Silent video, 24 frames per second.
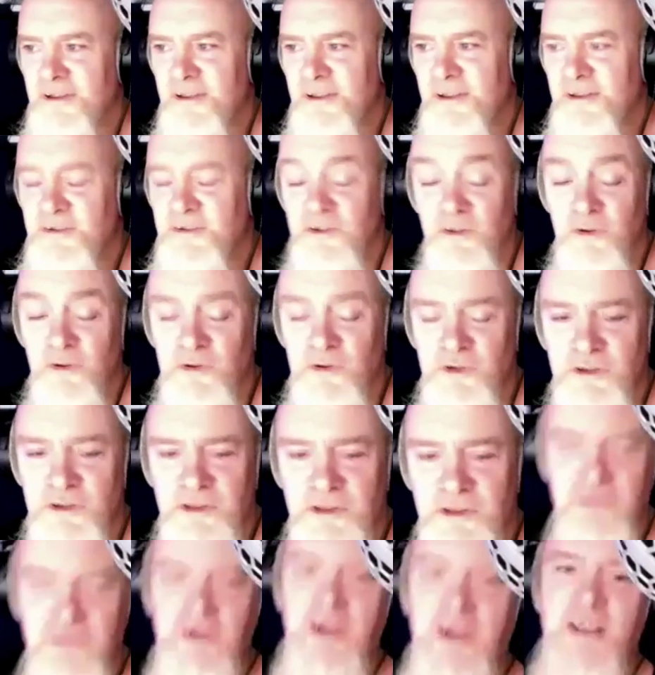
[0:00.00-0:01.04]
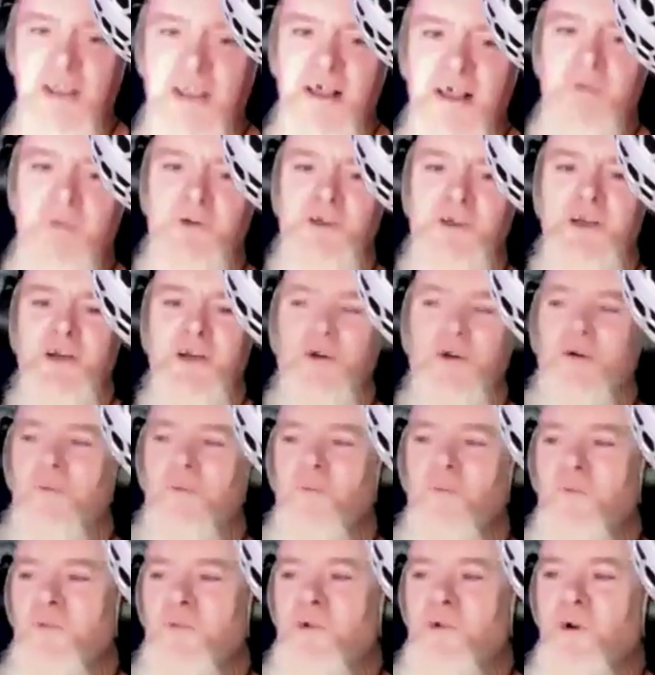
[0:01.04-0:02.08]
So those are the three that I would say go
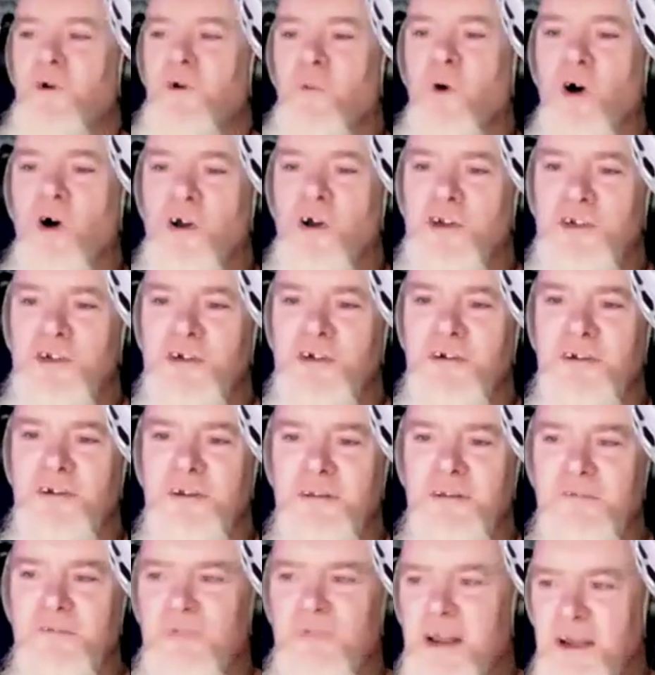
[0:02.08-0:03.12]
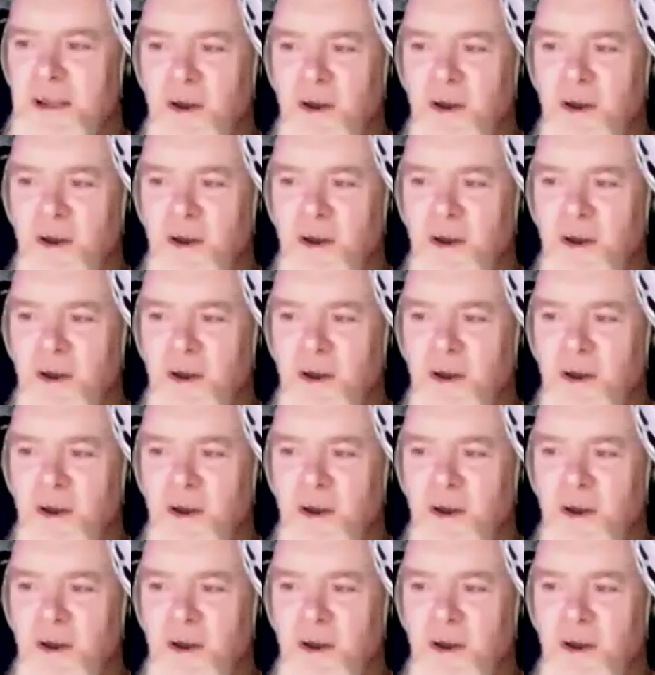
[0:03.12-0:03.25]
and watch. They're